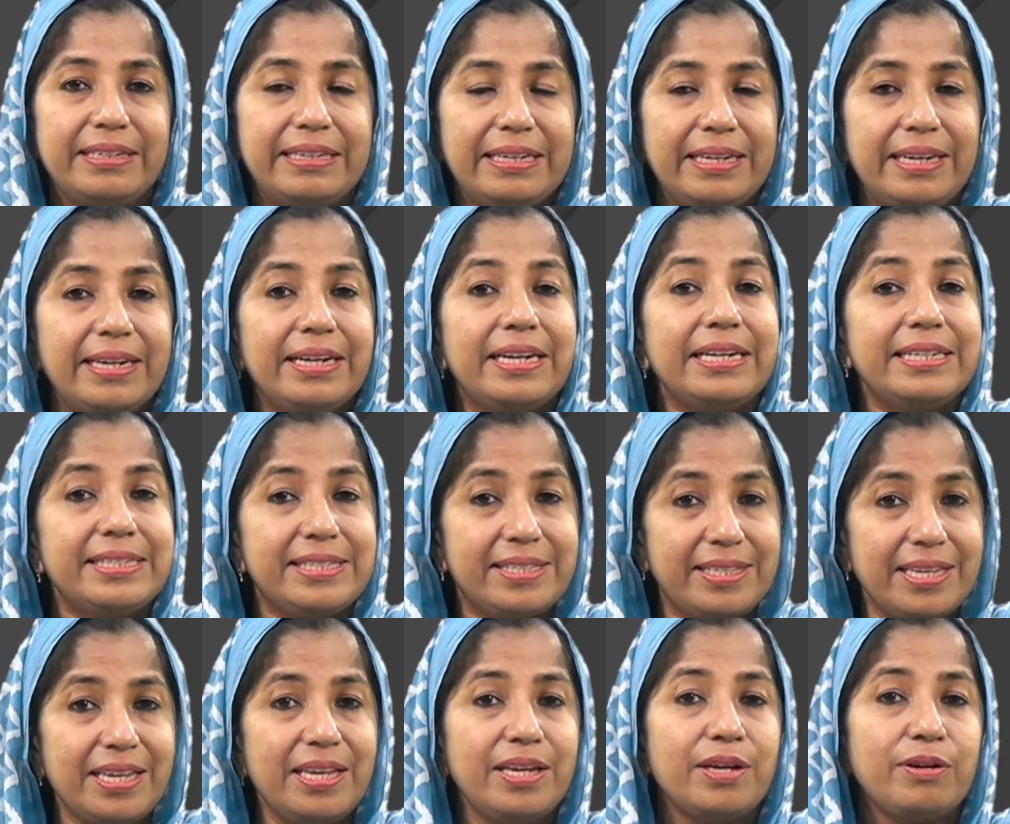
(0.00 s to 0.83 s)
Let's
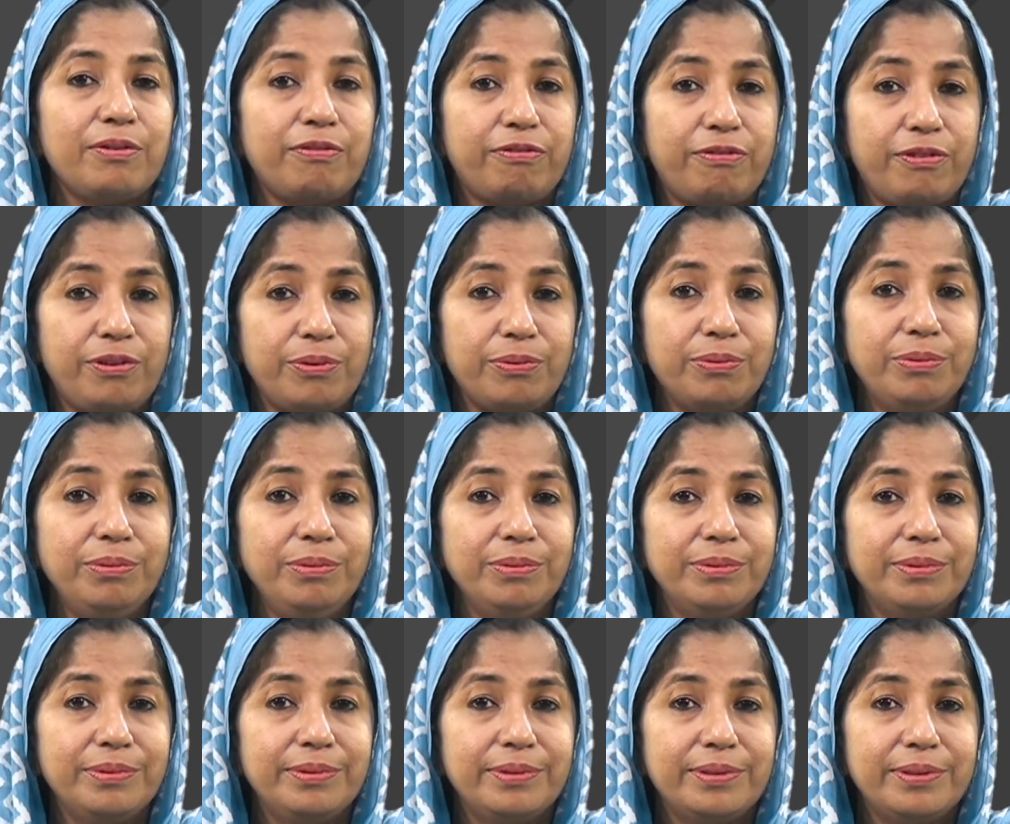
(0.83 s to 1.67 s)
see a few.
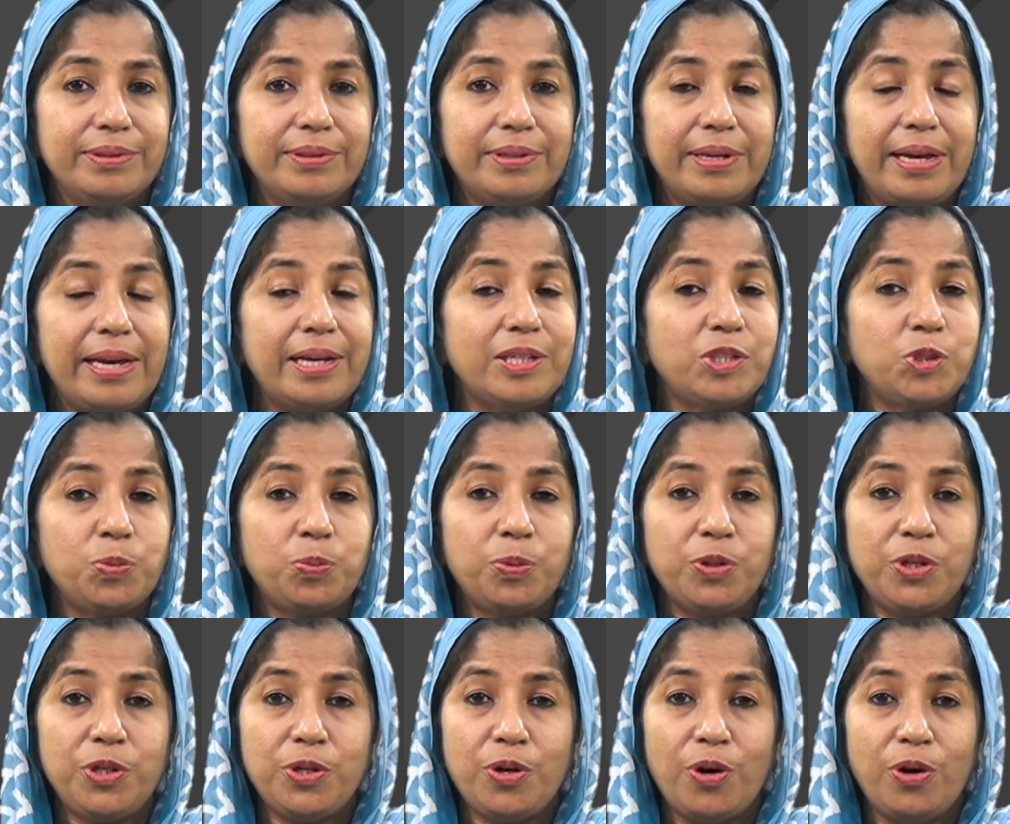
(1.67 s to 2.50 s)
As per
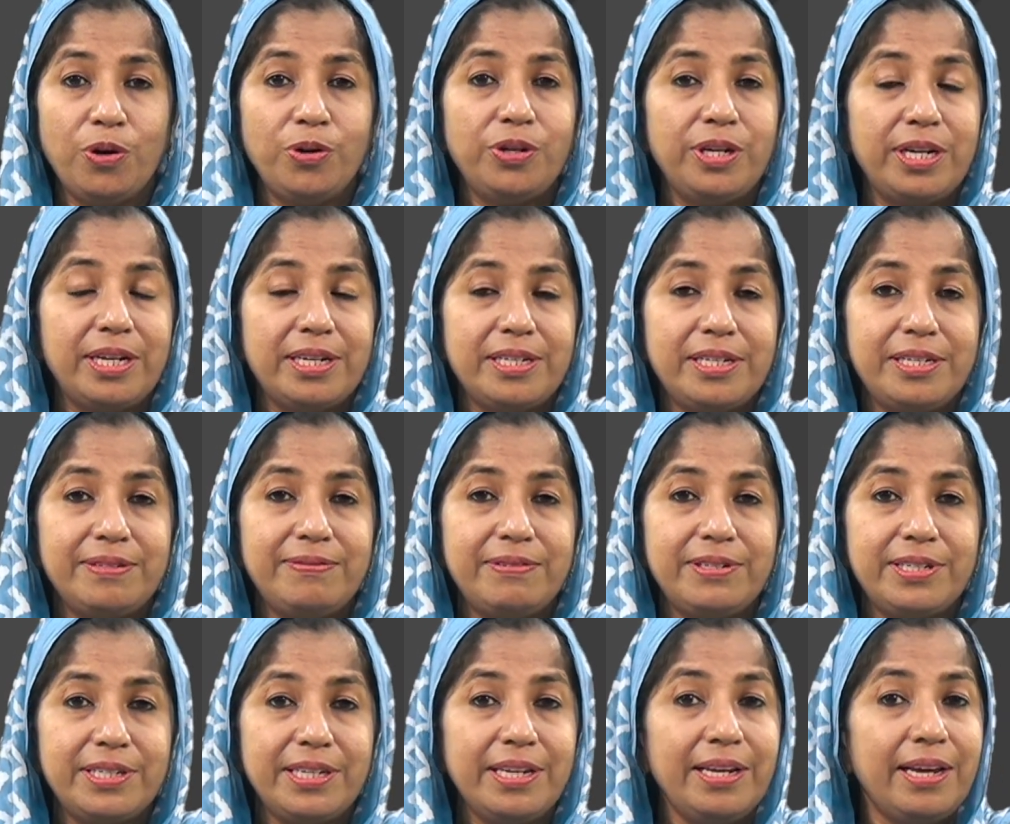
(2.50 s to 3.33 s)
your
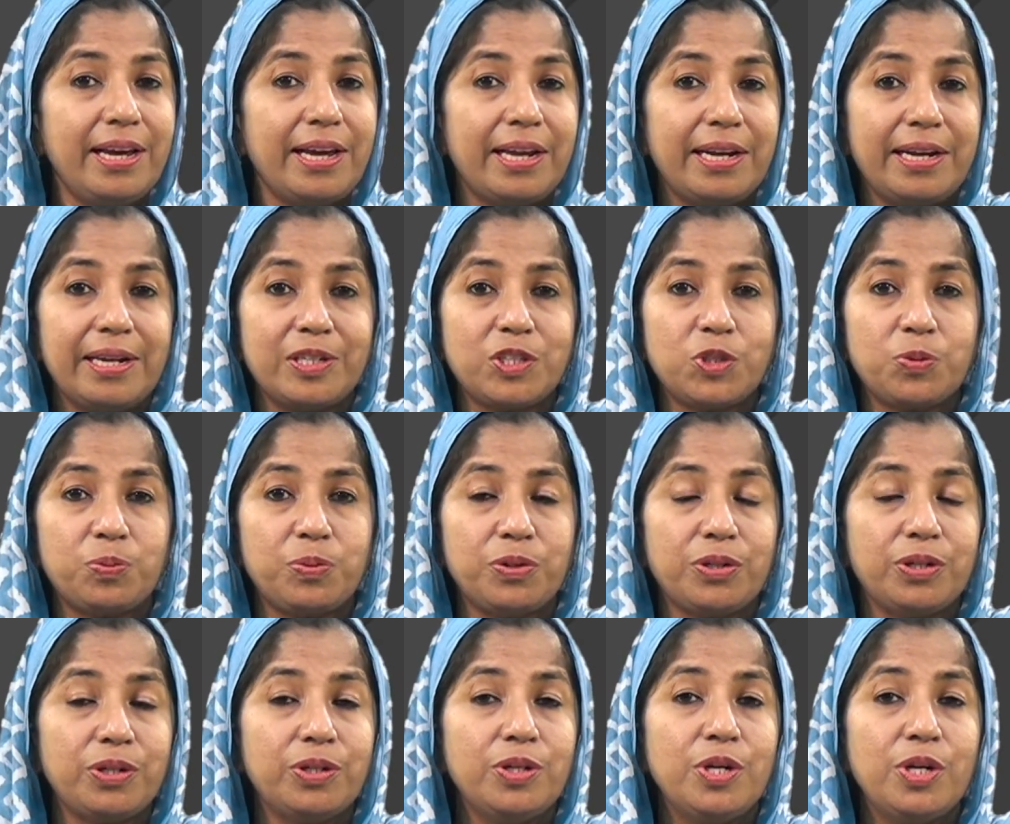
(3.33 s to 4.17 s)
creativity and as
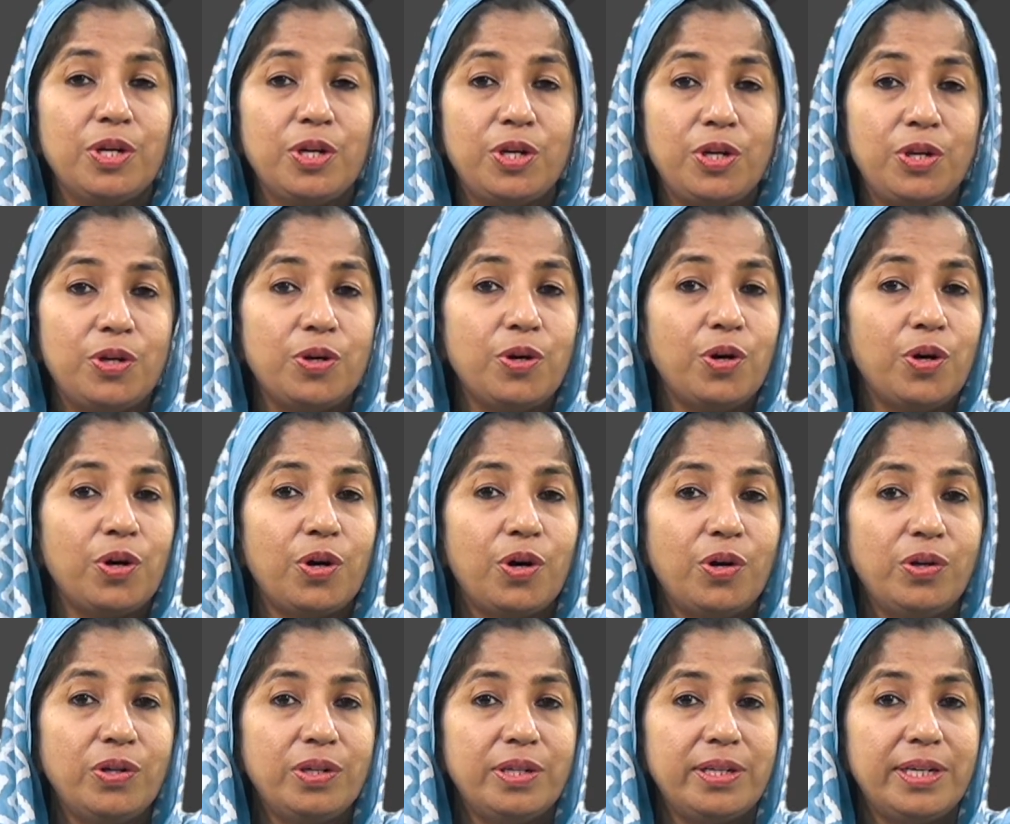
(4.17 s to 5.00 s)
per your
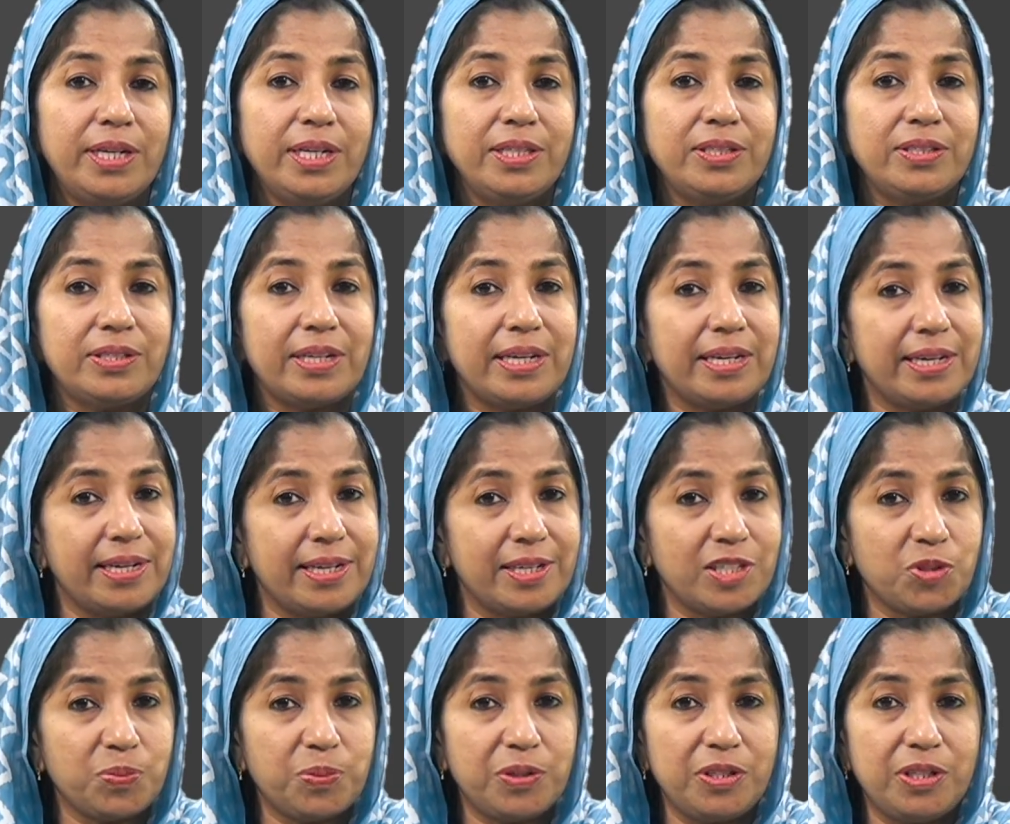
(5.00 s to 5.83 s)
context and as
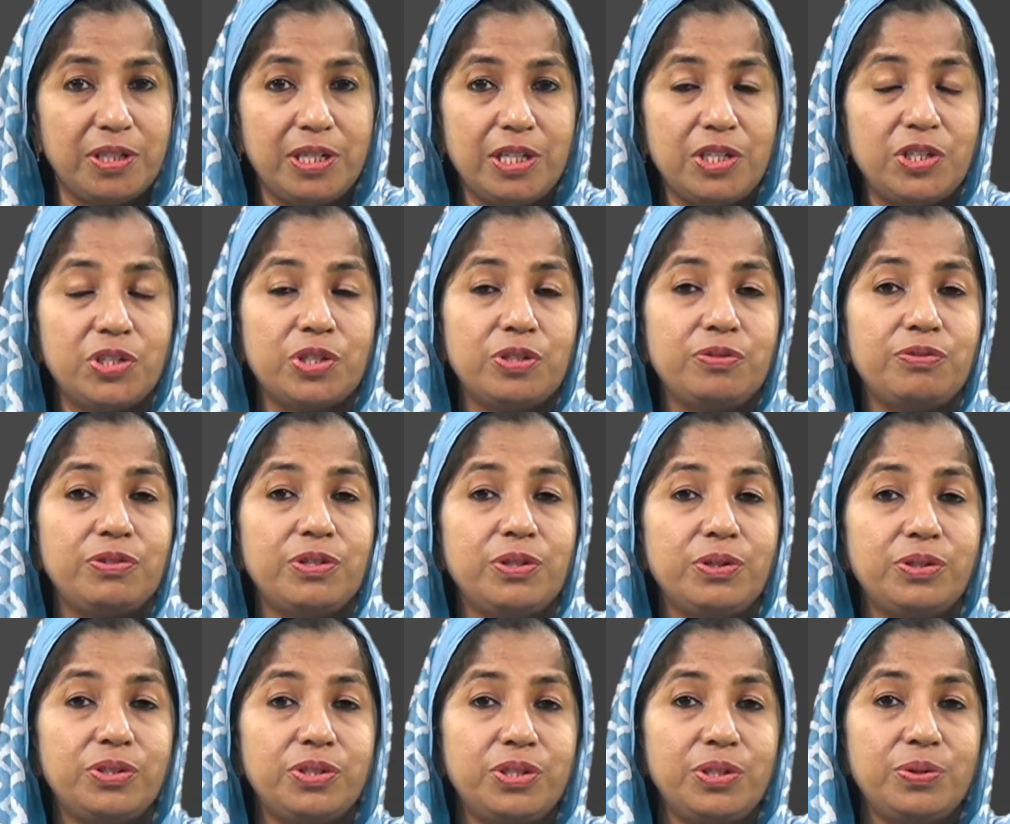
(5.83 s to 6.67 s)
per the nature of your
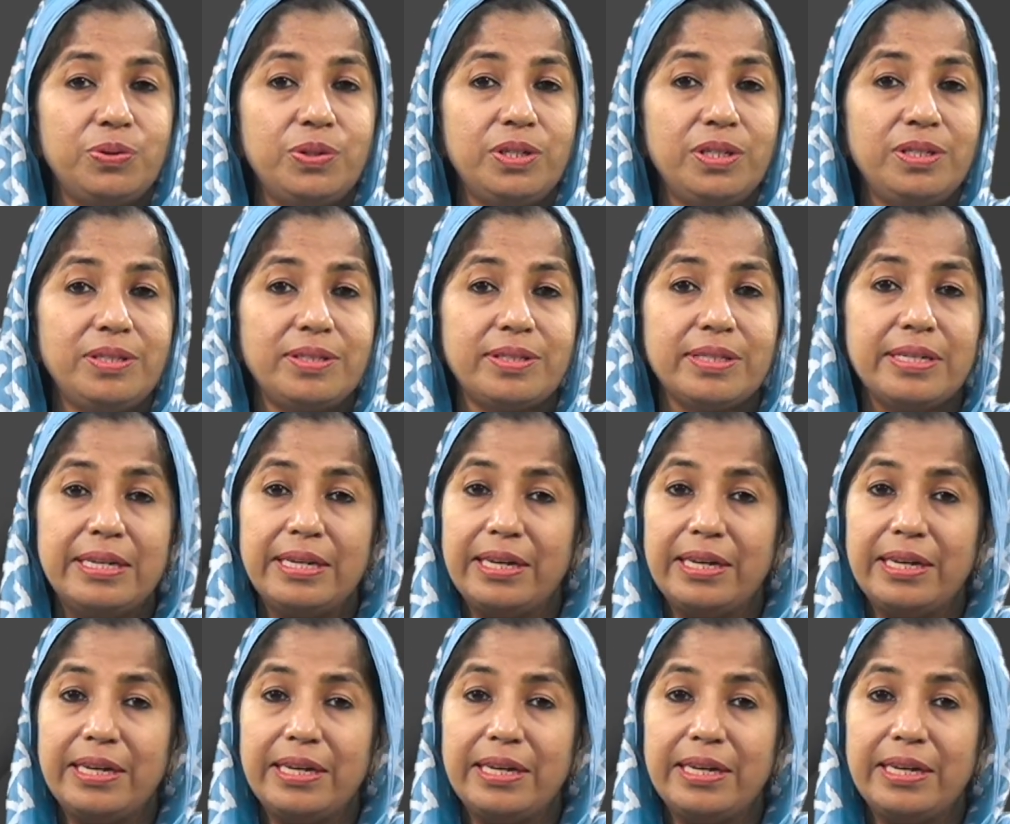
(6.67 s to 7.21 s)
students,